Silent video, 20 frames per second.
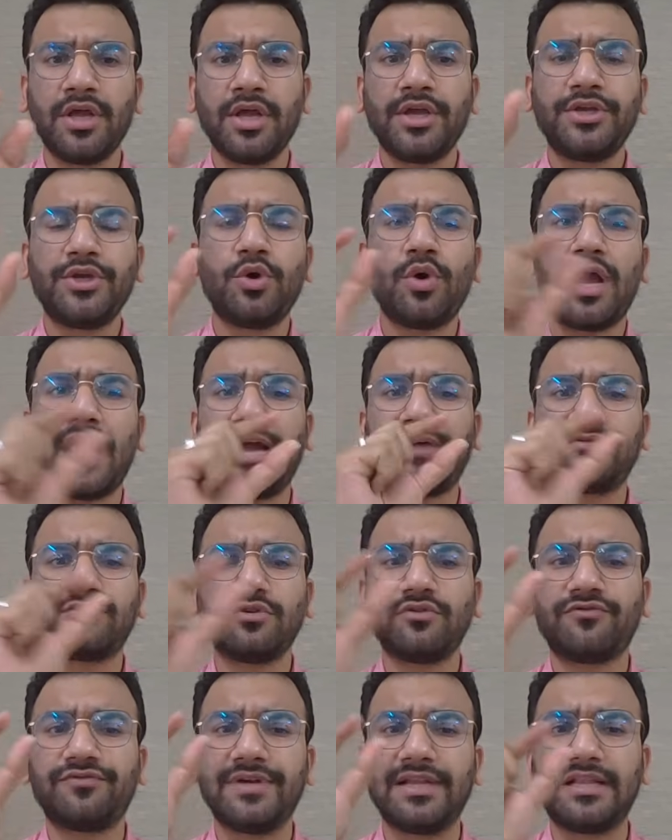you have
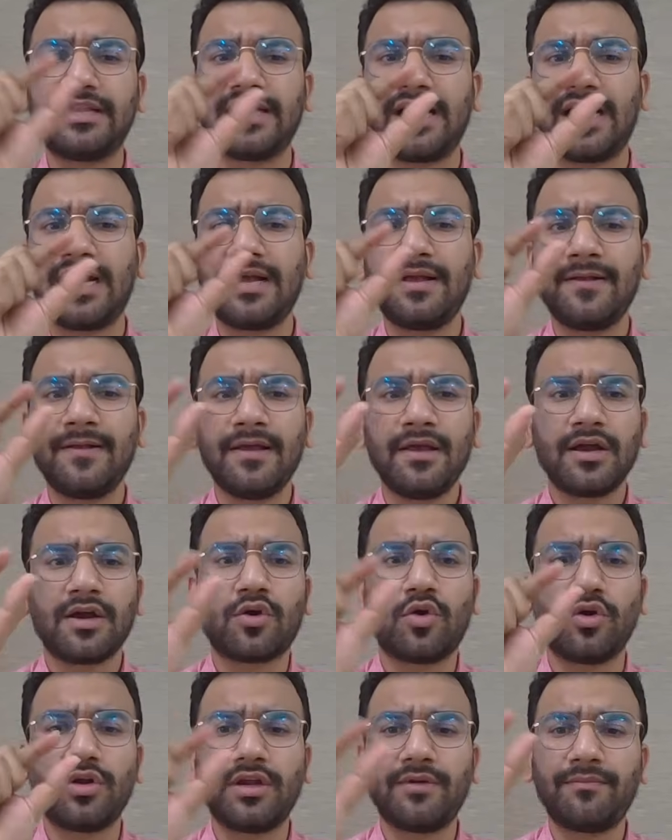to fill the
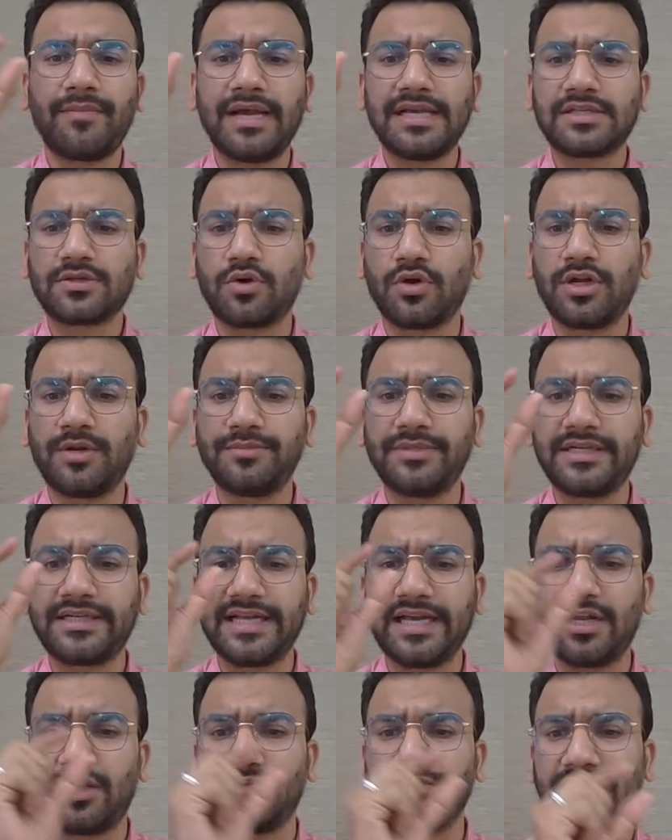column by column
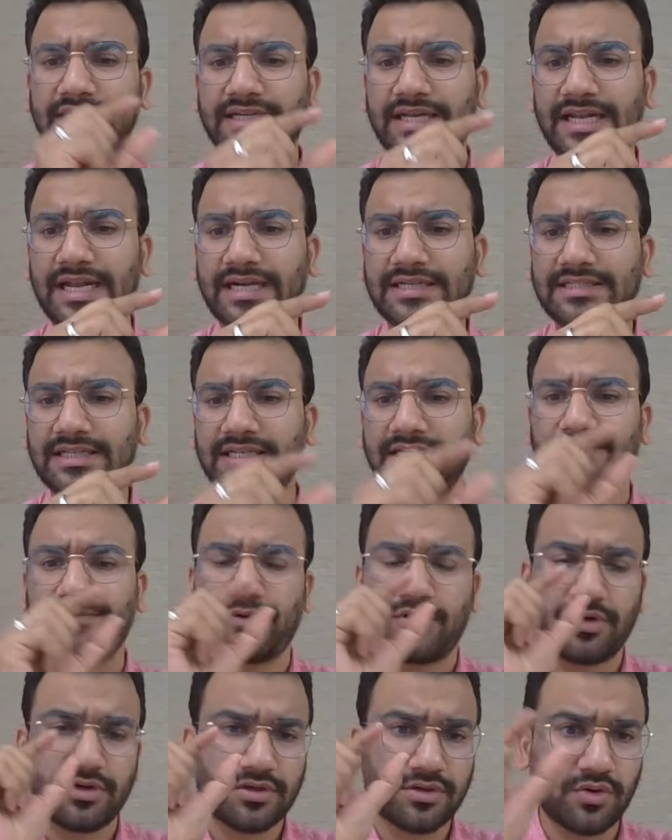detail of the director
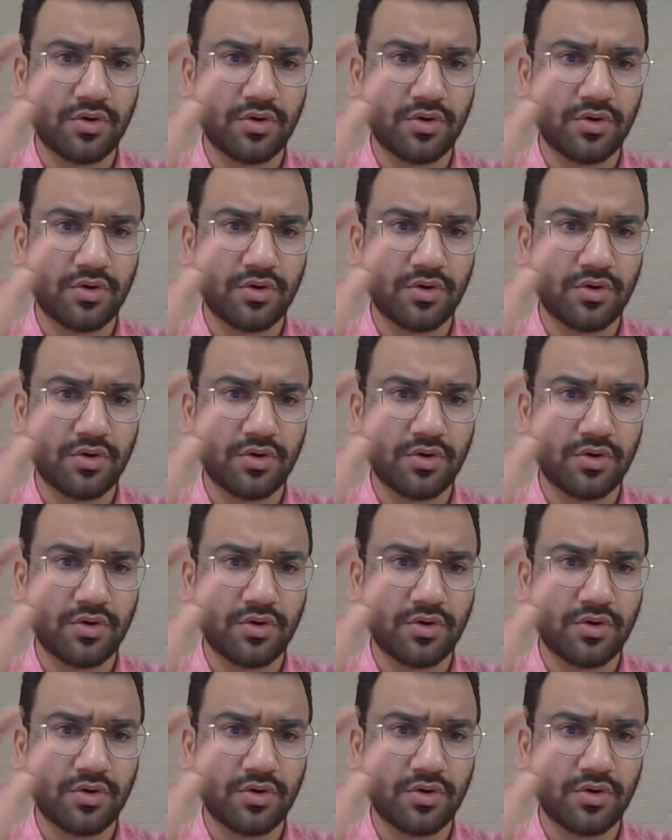report,